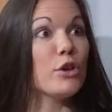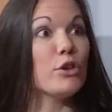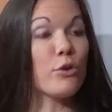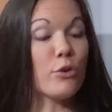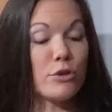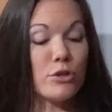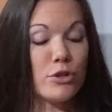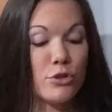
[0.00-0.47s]

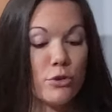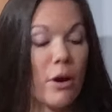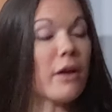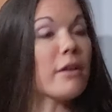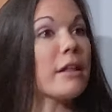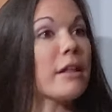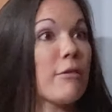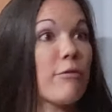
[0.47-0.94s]
you're
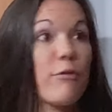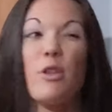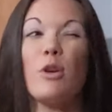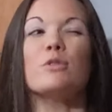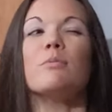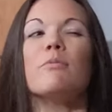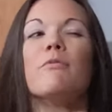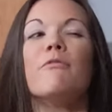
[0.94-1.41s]
struggling for
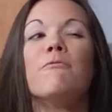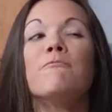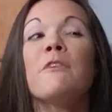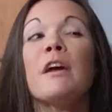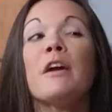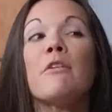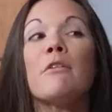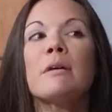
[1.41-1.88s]
those
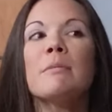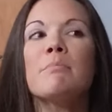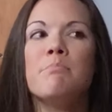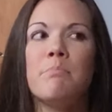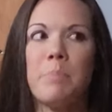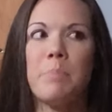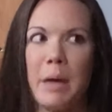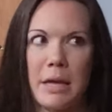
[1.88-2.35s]
very
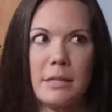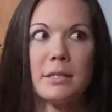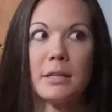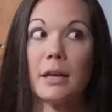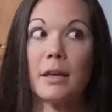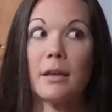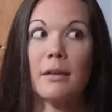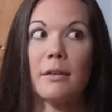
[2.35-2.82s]

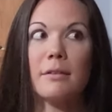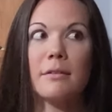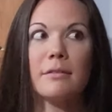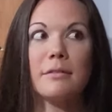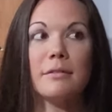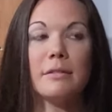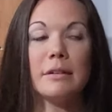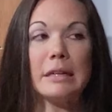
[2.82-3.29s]
basic
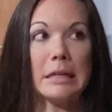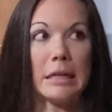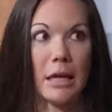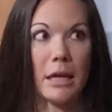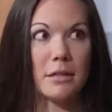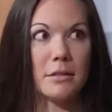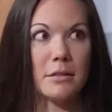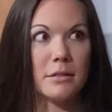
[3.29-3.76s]

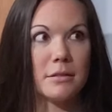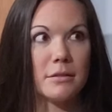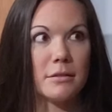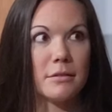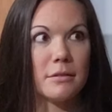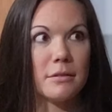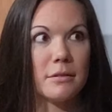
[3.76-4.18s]
needs.